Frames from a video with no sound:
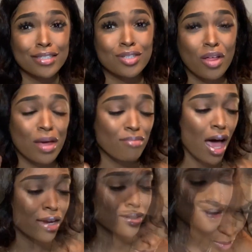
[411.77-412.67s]
it's all that
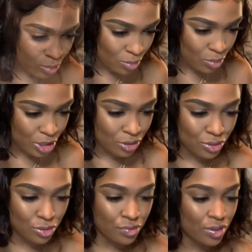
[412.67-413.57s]
matters. What do you
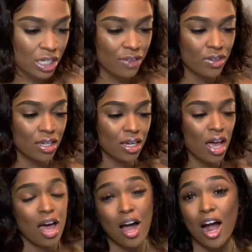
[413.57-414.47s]
do for a living?
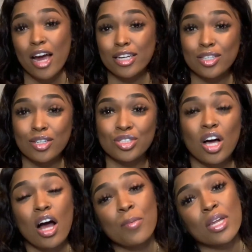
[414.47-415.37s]
I already told
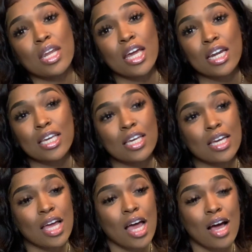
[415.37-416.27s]
y'all I'm a
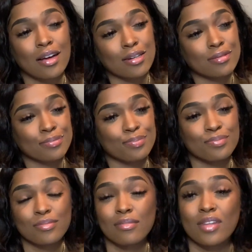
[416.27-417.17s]
nanny.
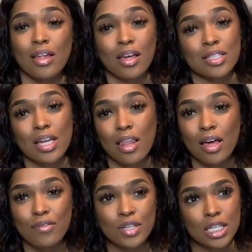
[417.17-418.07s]
Like I said, I
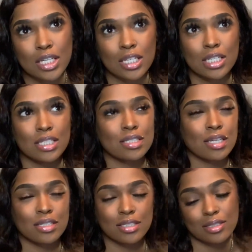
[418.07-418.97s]
love kids.
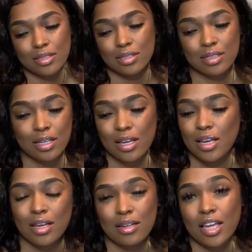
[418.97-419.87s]

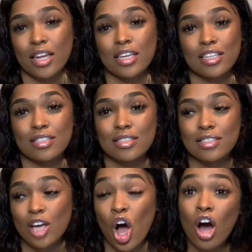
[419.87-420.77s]
Nannying
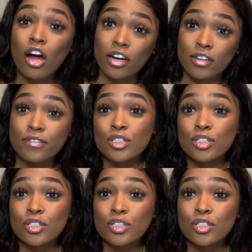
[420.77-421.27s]
is hard